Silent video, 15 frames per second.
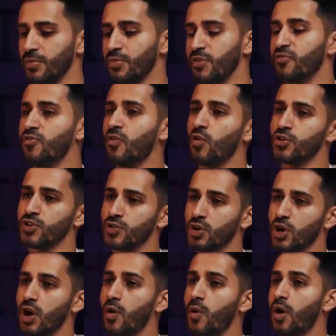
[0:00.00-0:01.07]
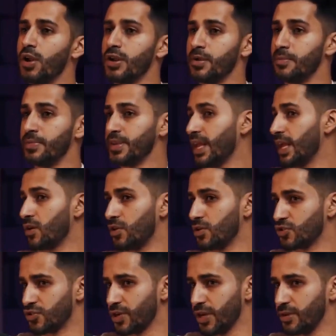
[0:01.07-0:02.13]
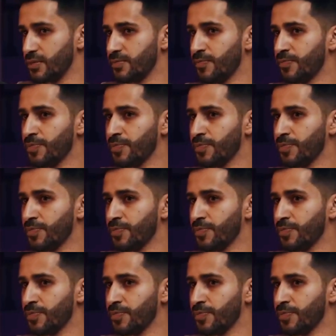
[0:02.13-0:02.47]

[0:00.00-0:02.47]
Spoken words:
before you go on and take on a trade.